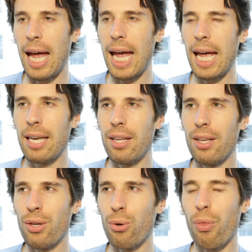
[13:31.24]
And
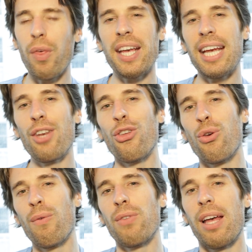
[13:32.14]
you're thinking,
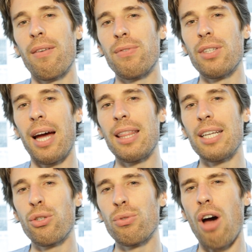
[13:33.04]
you've lived, I
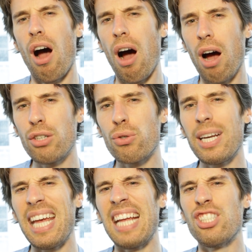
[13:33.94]
think she was
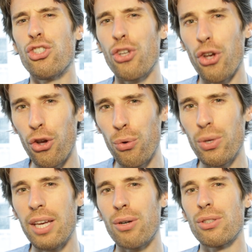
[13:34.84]
102
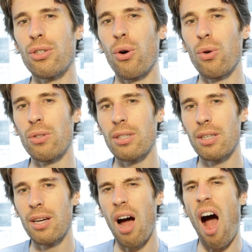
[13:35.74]
years old.
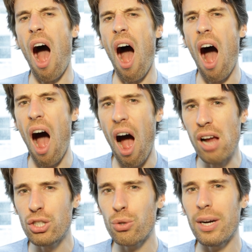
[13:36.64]

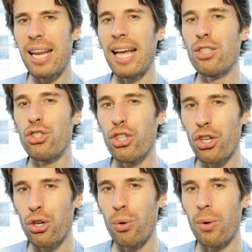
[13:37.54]

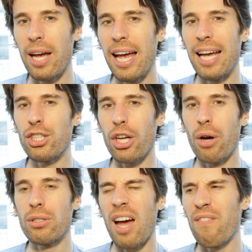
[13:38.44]
102. And she
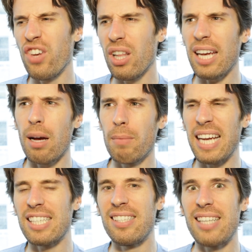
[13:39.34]
goes, I feel like I'm
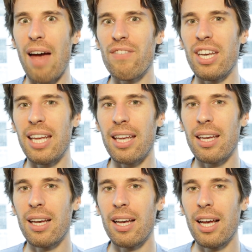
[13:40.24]
like 70.
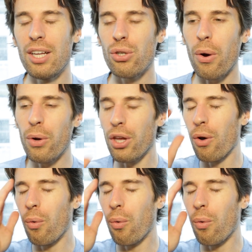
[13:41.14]
So